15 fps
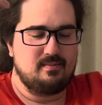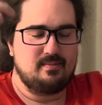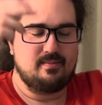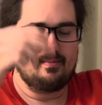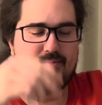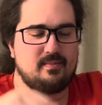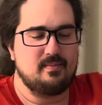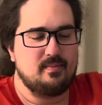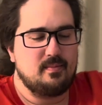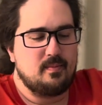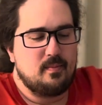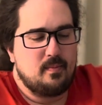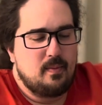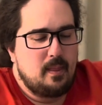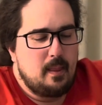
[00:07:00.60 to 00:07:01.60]

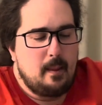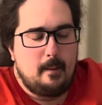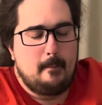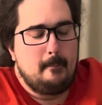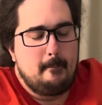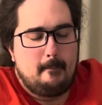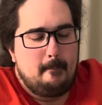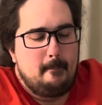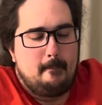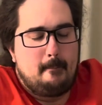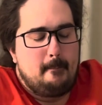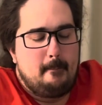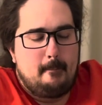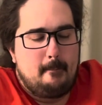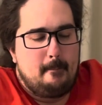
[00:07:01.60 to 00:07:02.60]

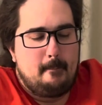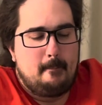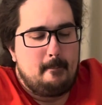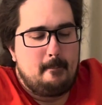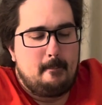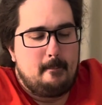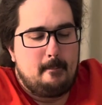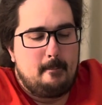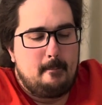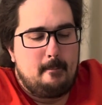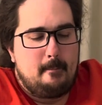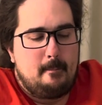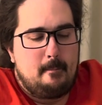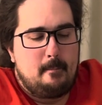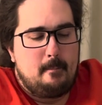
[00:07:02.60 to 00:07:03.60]

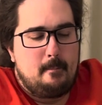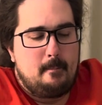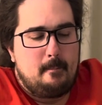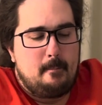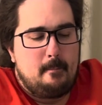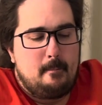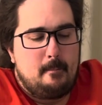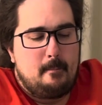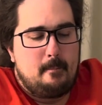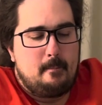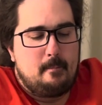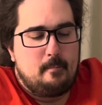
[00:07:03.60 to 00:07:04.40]
Nobody speaks.